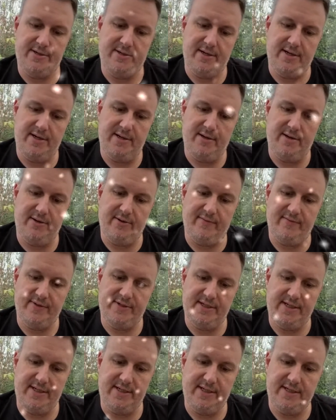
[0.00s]

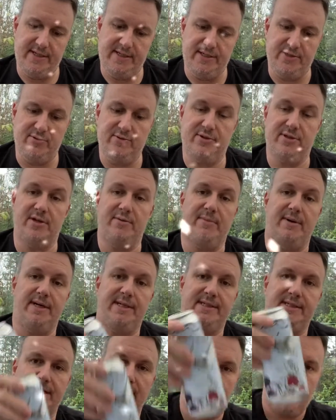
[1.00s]
obviously this is also by
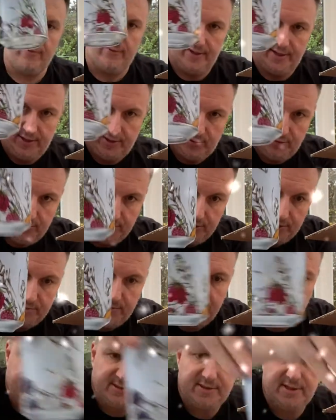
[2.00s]
Staggering Good as
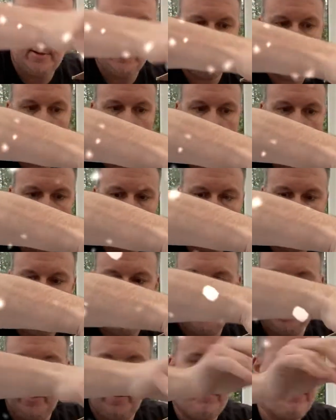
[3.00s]
well. So we've
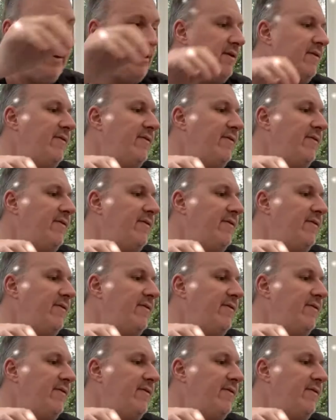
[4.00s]
got a couple of